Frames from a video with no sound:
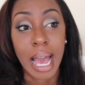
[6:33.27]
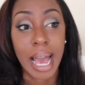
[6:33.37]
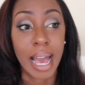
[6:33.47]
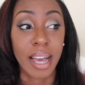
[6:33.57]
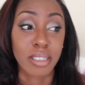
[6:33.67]

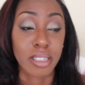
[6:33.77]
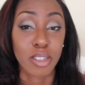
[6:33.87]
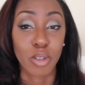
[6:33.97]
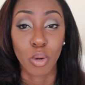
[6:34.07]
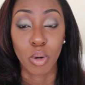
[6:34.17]
and
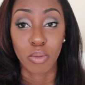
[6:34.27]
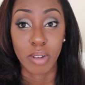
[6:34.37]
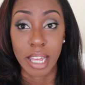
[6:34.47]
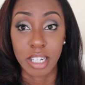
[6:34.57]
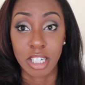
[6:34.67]
your
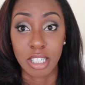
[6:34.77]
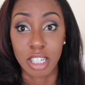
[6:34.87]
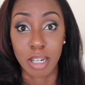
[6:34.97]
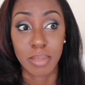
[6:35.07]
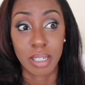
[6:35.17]

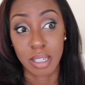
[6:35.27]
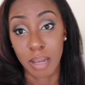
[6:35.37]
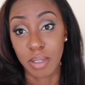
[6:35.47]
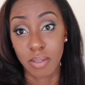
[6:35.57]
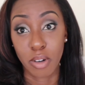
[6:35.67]
relationships in
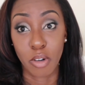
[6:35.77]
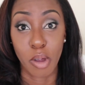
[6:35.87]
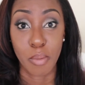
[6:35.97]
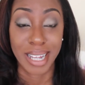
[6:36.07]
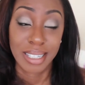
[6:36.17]
terms of a
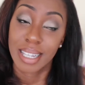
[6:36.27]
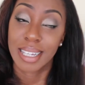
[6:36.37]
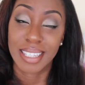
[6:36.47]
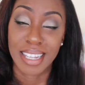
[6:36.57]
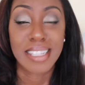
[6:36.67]

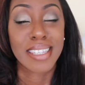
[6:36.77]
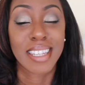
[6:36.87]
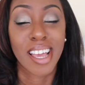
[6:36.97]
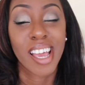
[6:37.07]
romantic sense.